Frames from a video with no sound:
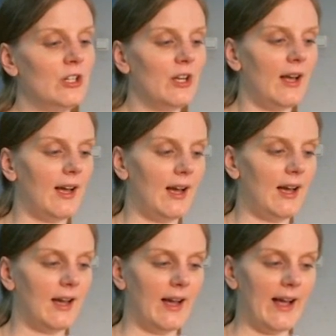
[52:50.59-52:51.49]

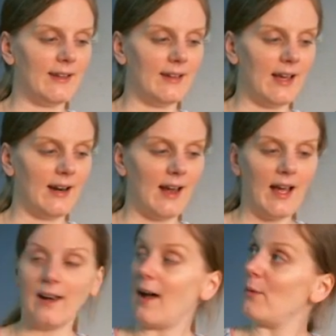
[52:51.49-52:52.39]

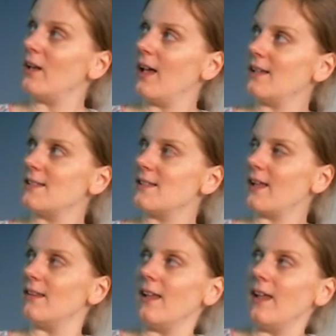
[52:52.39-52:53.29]
And I would guess
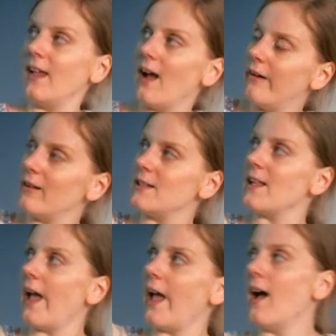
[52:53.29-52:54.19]
that the Iris
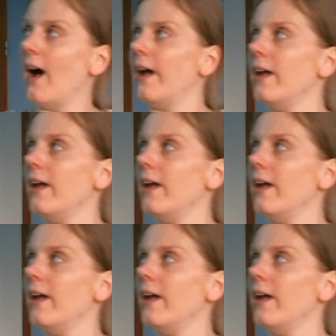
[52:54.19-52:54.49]
AI,